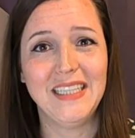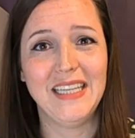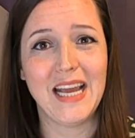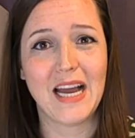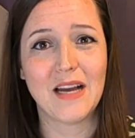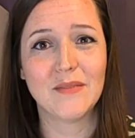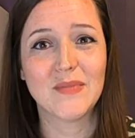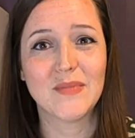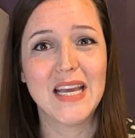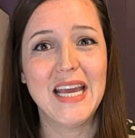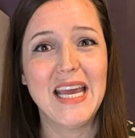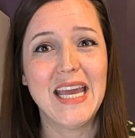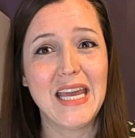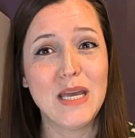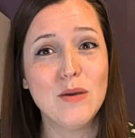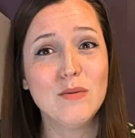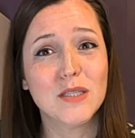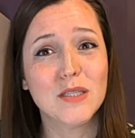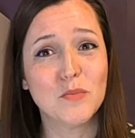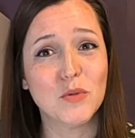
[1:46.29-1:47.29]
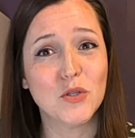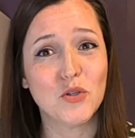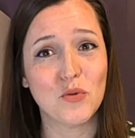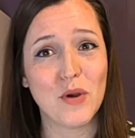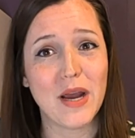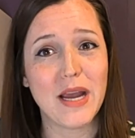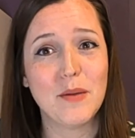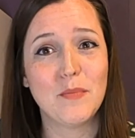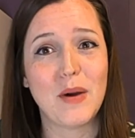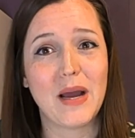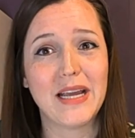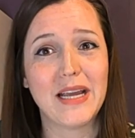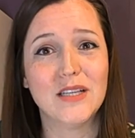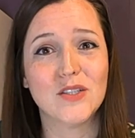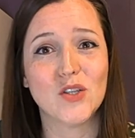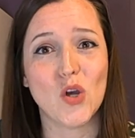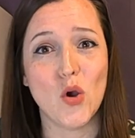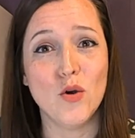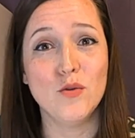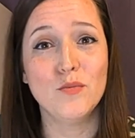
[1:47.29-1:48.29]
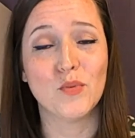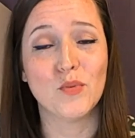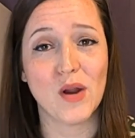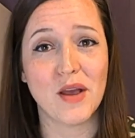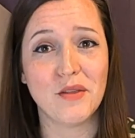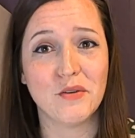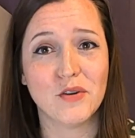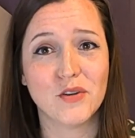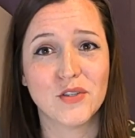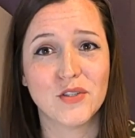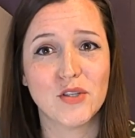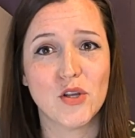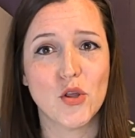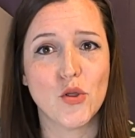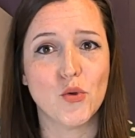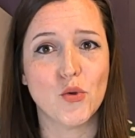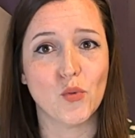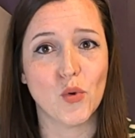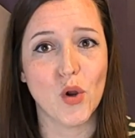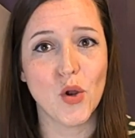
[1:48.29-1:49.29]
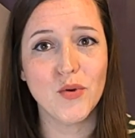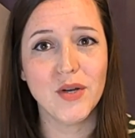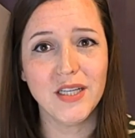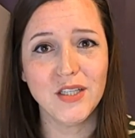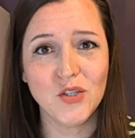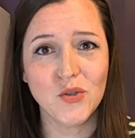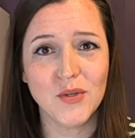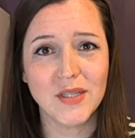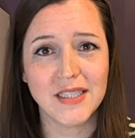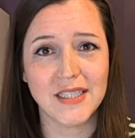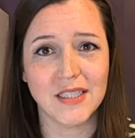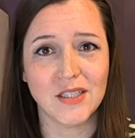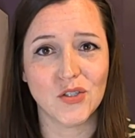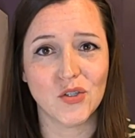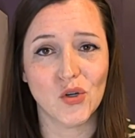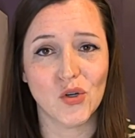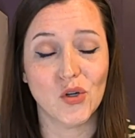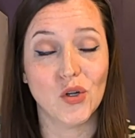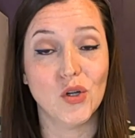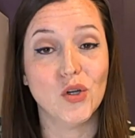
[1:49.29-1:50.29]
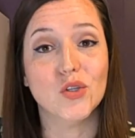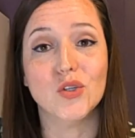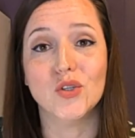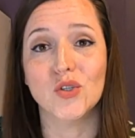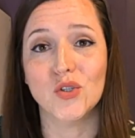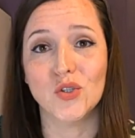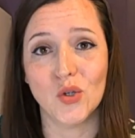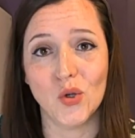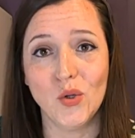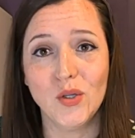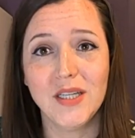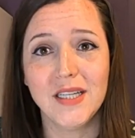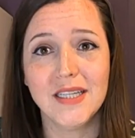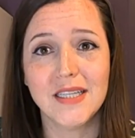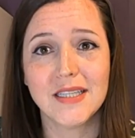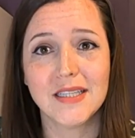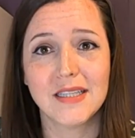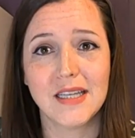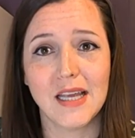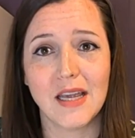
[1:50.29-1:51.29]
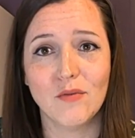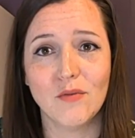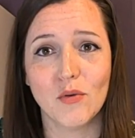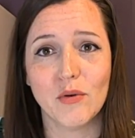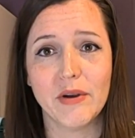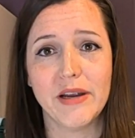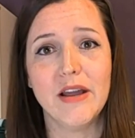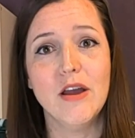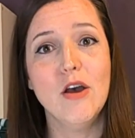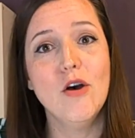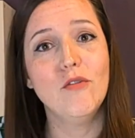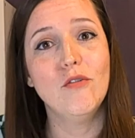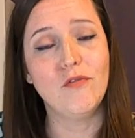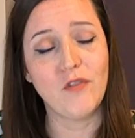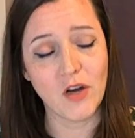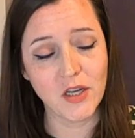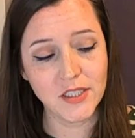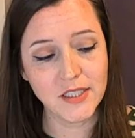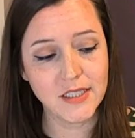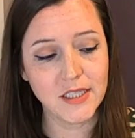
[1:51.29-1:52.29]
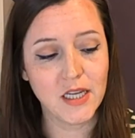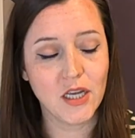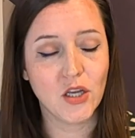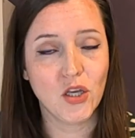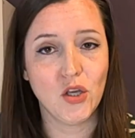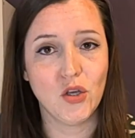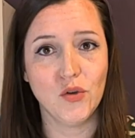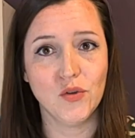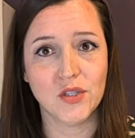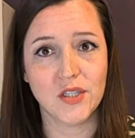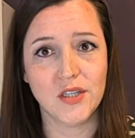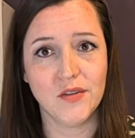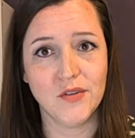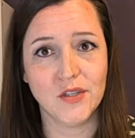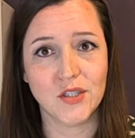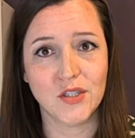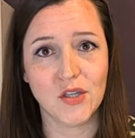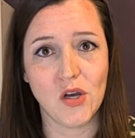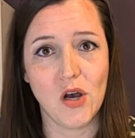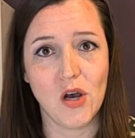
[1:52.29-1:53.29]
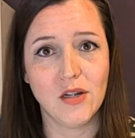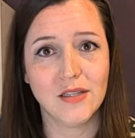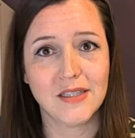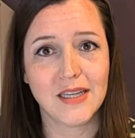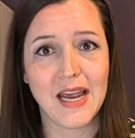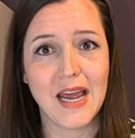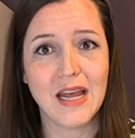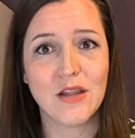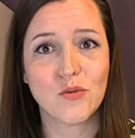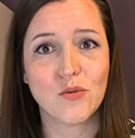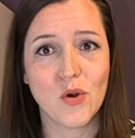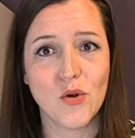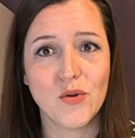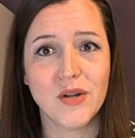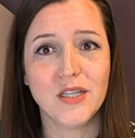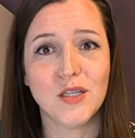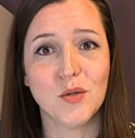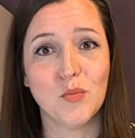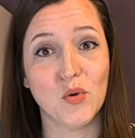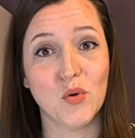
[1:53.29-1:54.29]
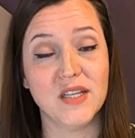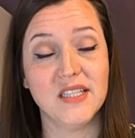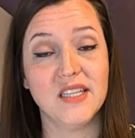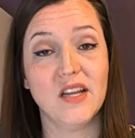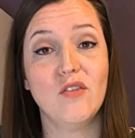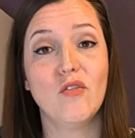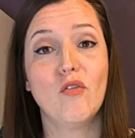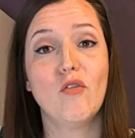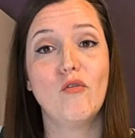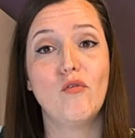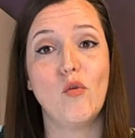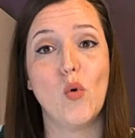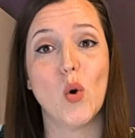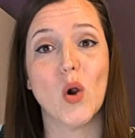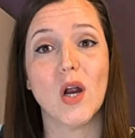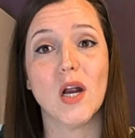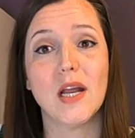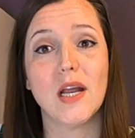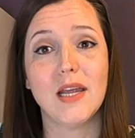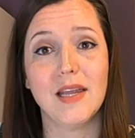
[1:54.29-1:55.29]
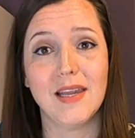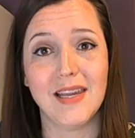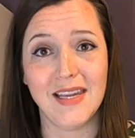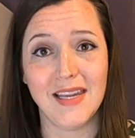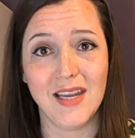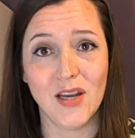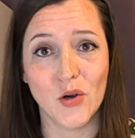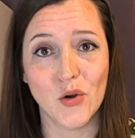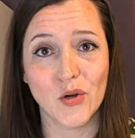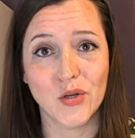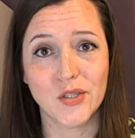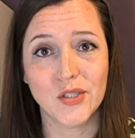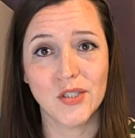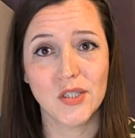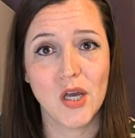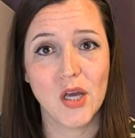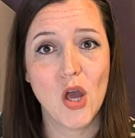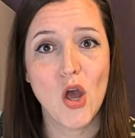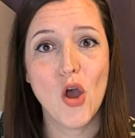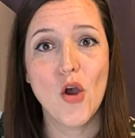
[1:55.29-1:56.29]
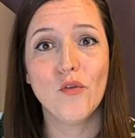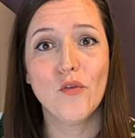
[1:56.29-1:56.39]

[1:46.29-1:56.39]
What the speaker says: Yeah, he was betrayed by his own brothers, thrown into a cistern, sold into slavery, falsely accused of assault, and thrown into prison for years.